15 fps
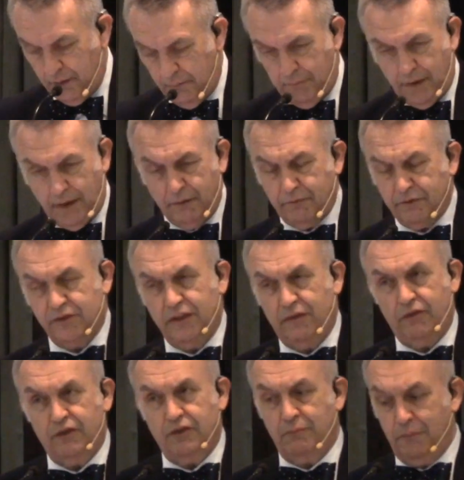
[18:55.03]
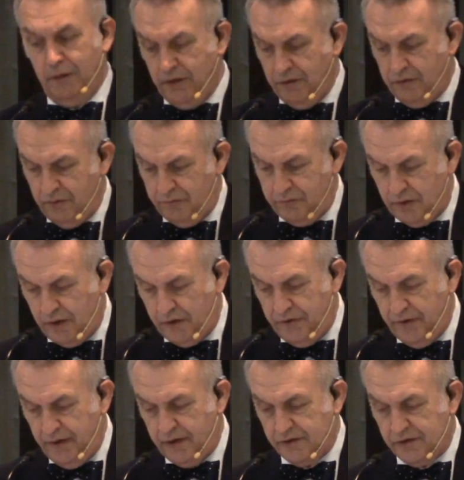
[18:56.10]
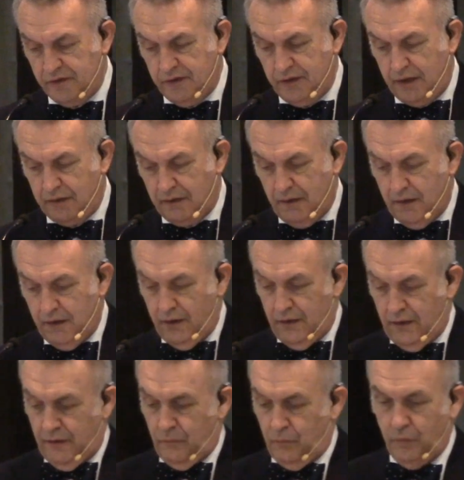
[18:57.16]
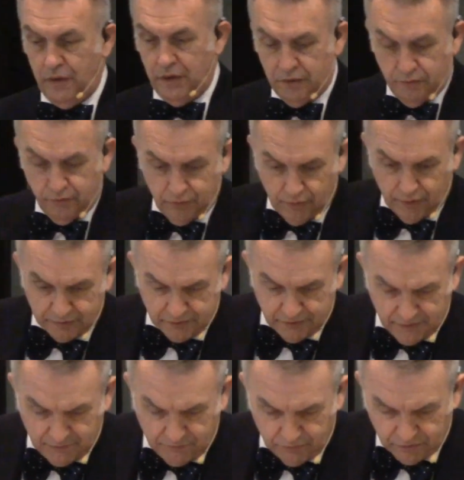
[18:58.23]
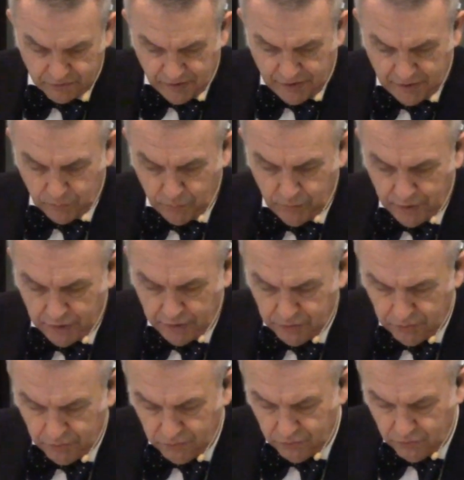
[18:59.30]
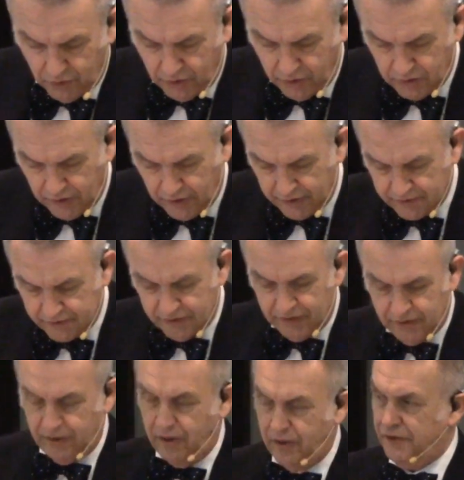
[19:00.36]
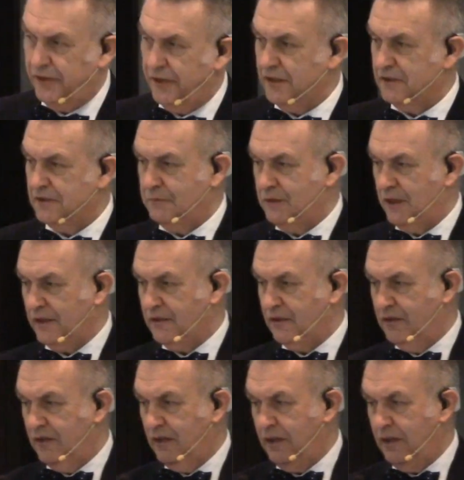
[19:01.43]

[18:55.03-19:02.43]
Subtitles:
Man was given dominion over all things, and yet we do not see, verse 8, we do not yet see all things subjected to